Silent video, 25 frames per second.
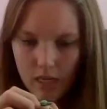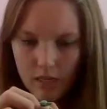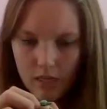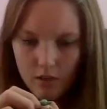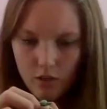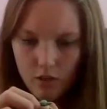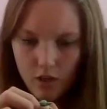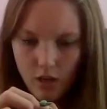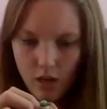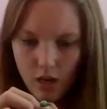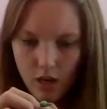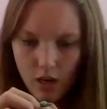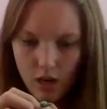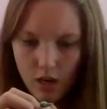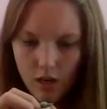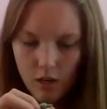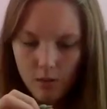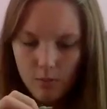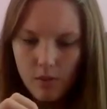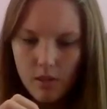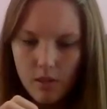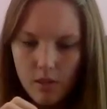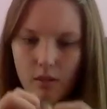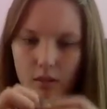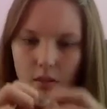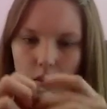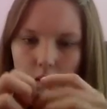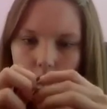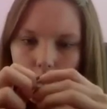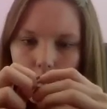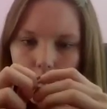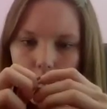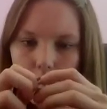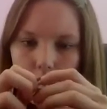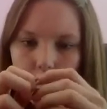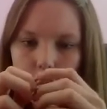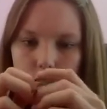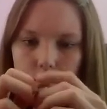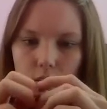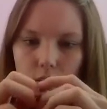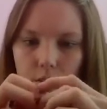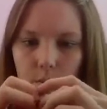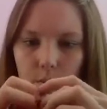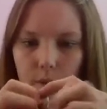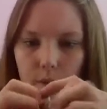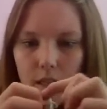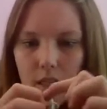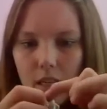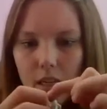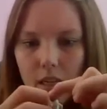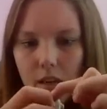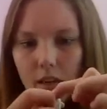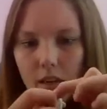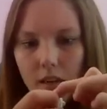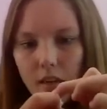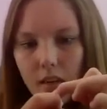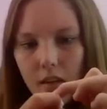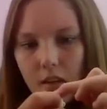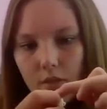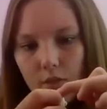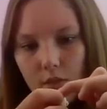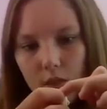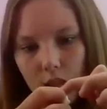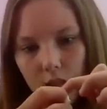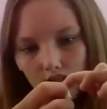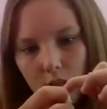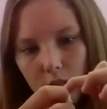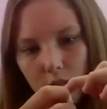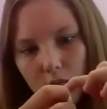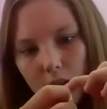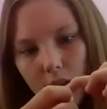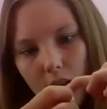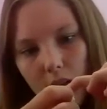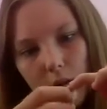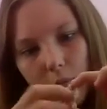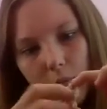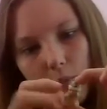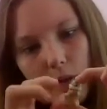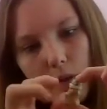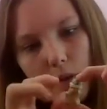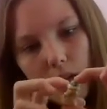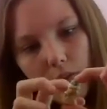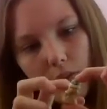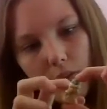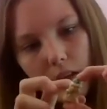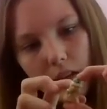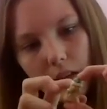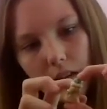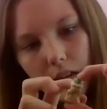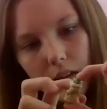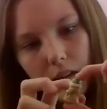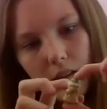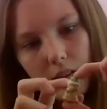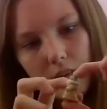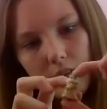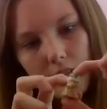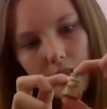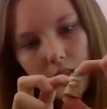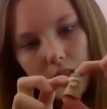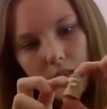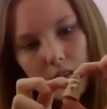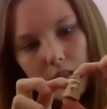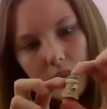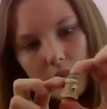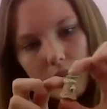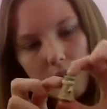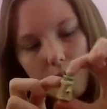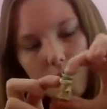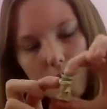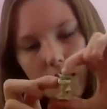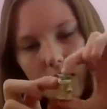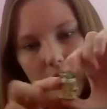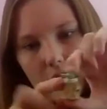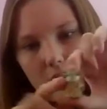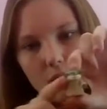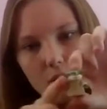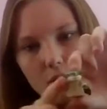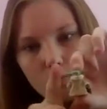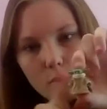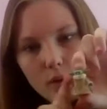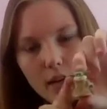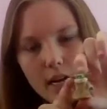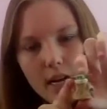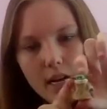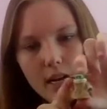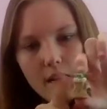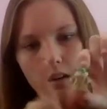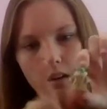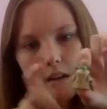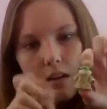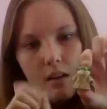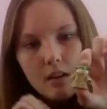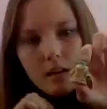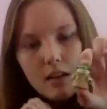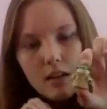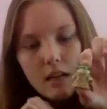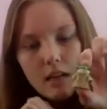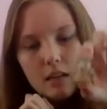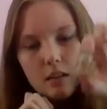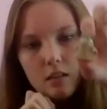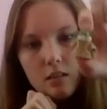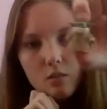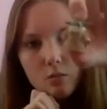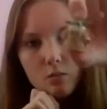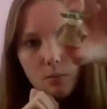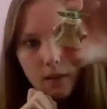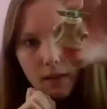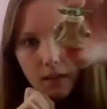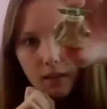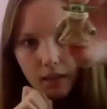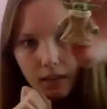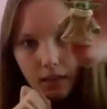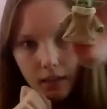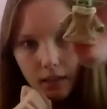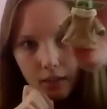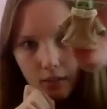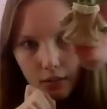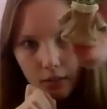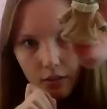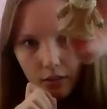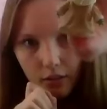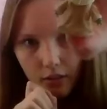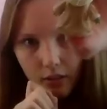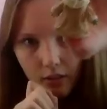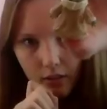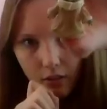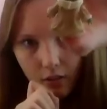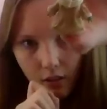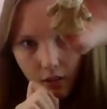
paint job just already. You look right above his, let's see, it's be his right eye, you can see